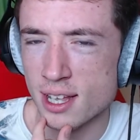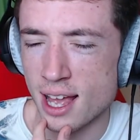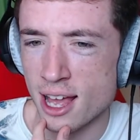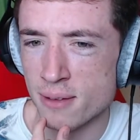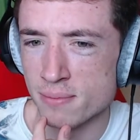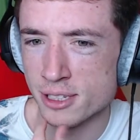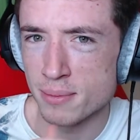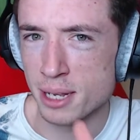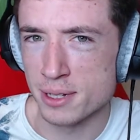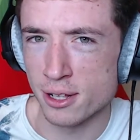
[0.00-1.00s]
Someone
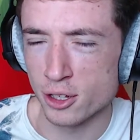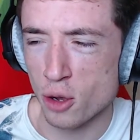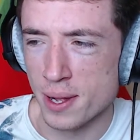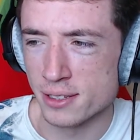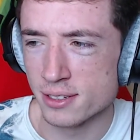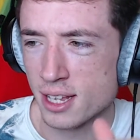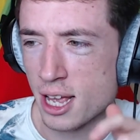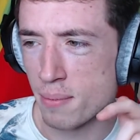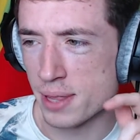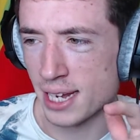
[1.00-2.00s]
let me know in the comments.
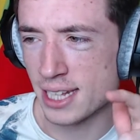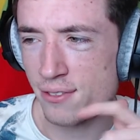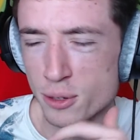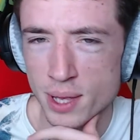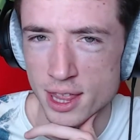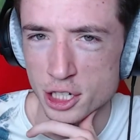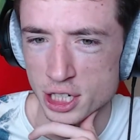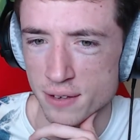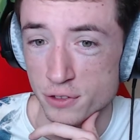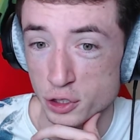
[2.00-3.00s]
But they could definitely win it this
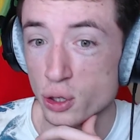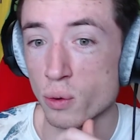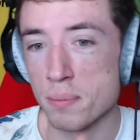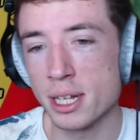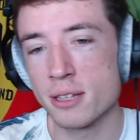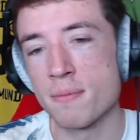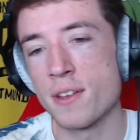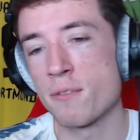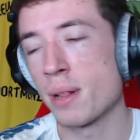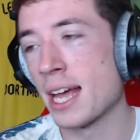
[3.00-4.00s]
year, for sure. We picked them
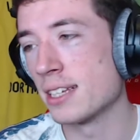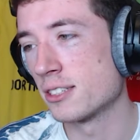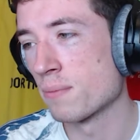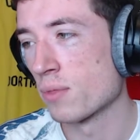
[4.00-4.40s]
5th place.